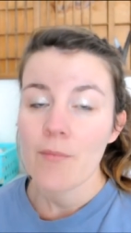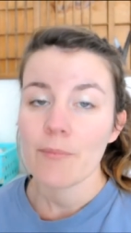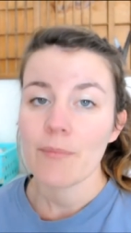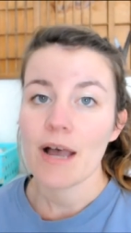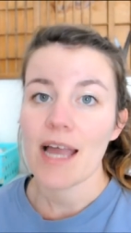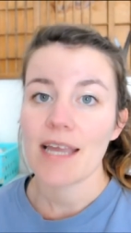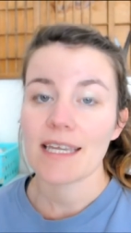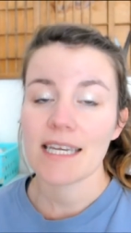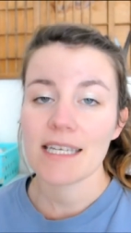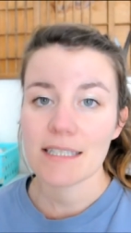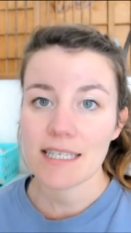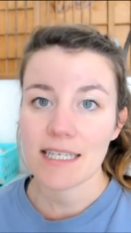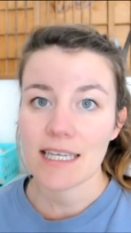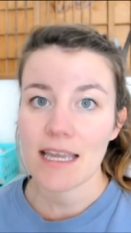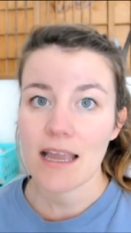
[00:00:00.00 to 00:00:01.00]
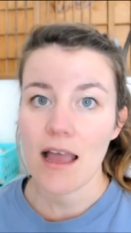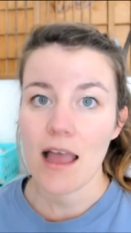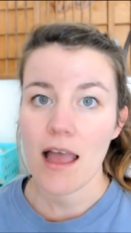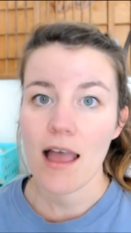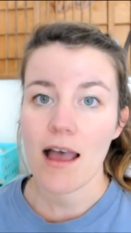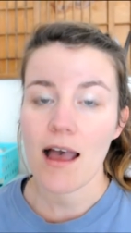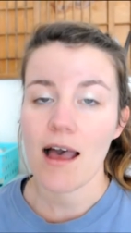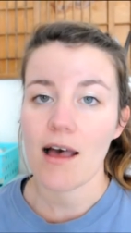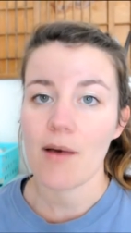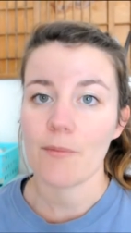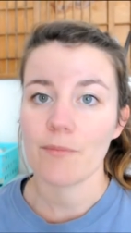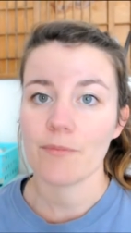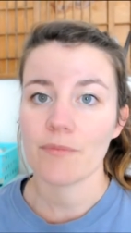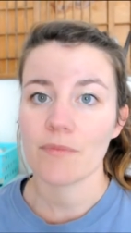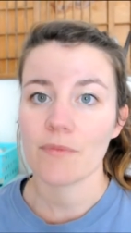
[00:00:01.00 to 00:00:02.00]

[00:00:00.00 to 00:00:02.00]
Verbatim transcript: but Kinsey um,